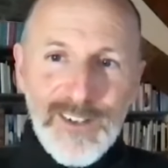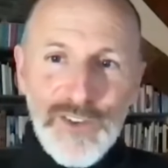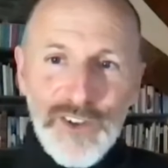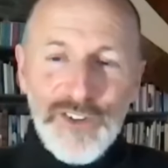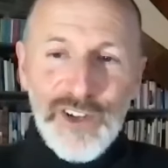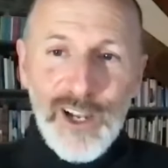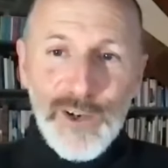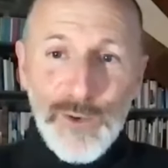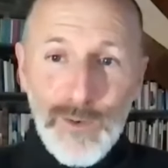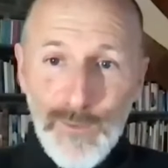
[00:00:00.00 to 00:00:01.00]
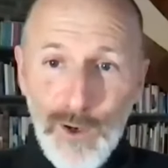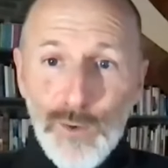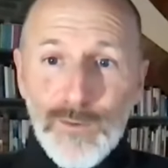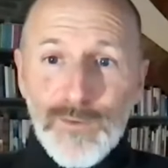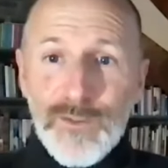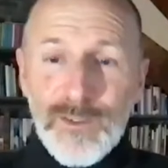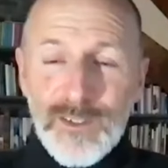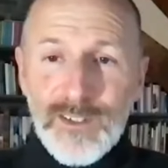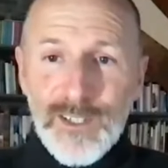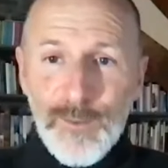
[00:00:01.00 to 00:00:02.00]
this is going to involve
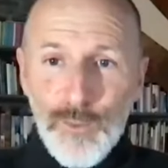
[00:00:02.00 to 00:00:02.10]
some